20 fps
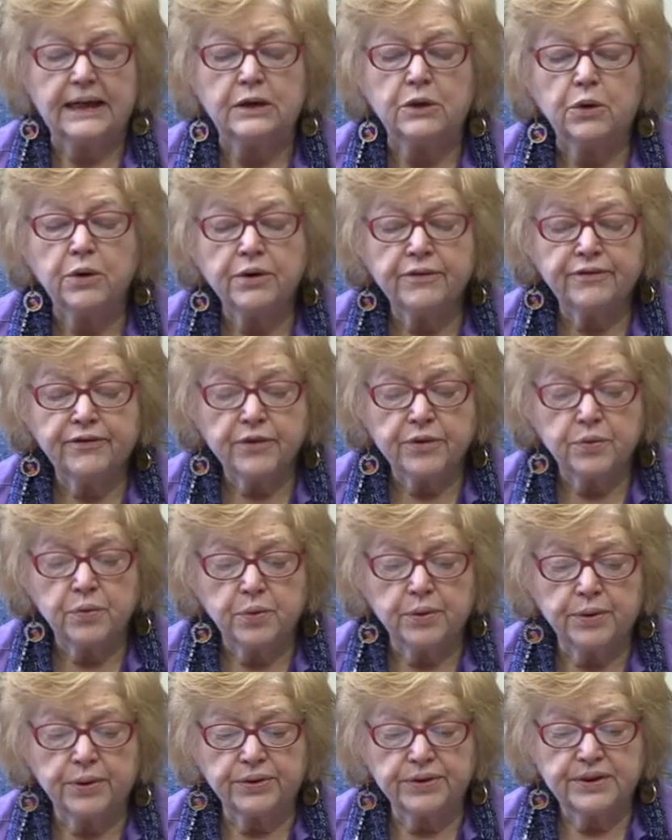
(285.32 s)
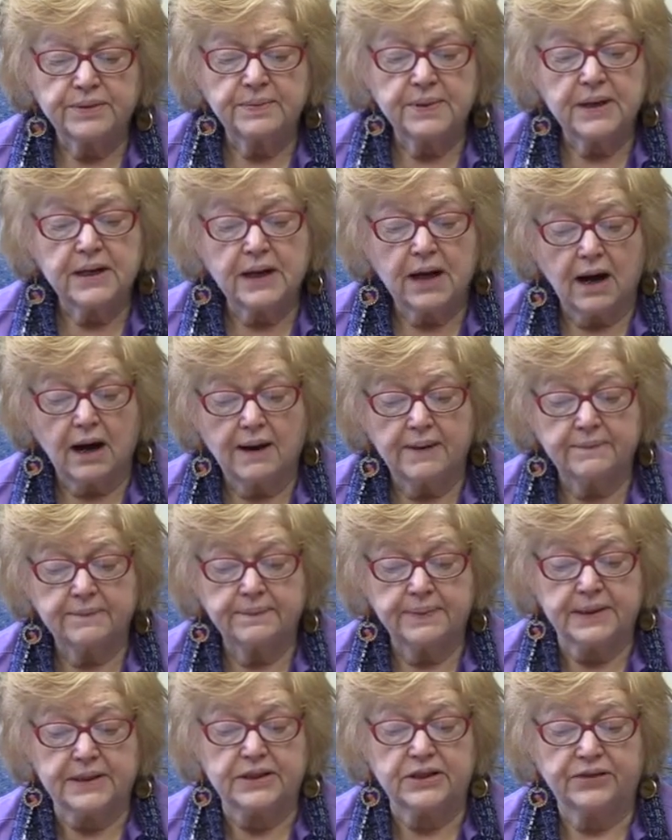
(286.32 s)
In order for the world to
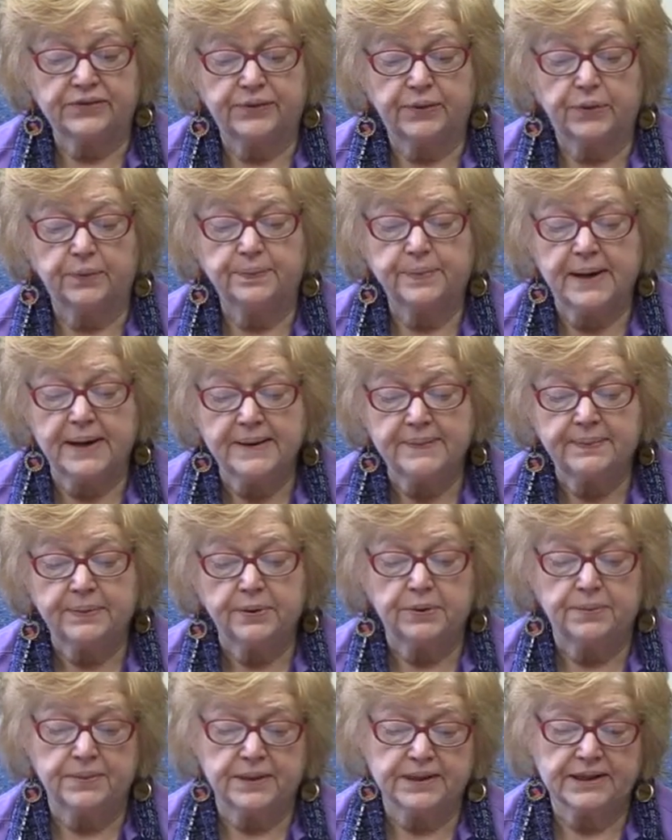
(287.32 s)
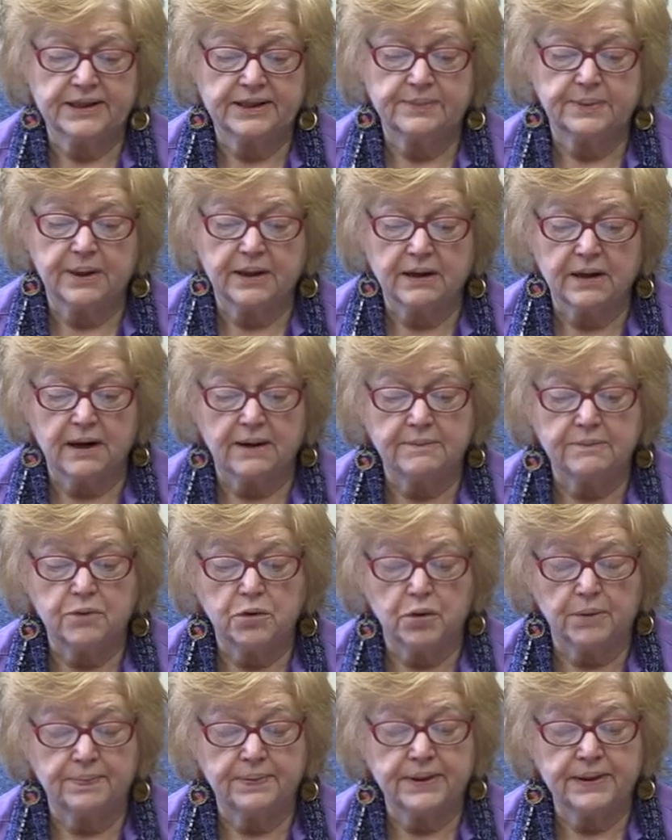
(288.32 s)
become peaceful, people must become
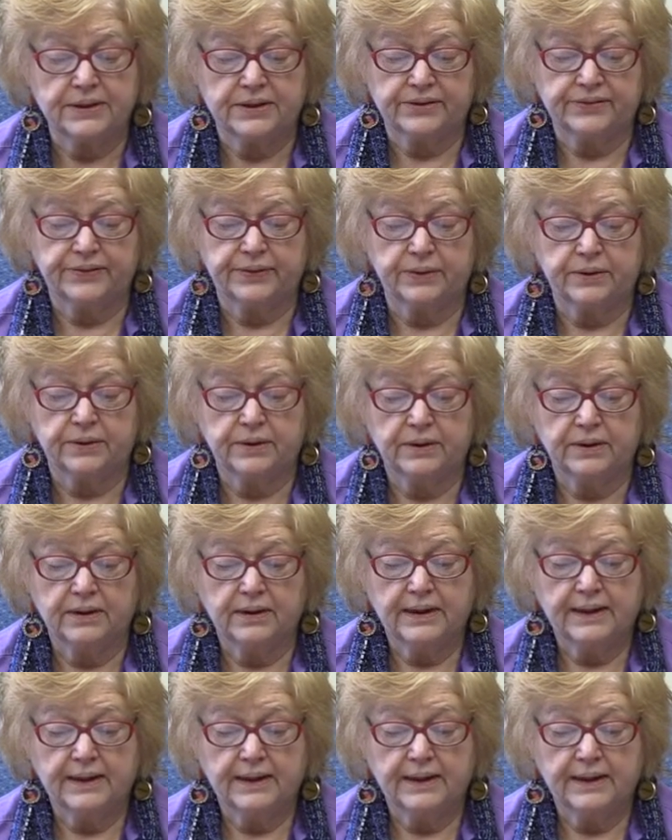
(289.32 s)
more peaceful.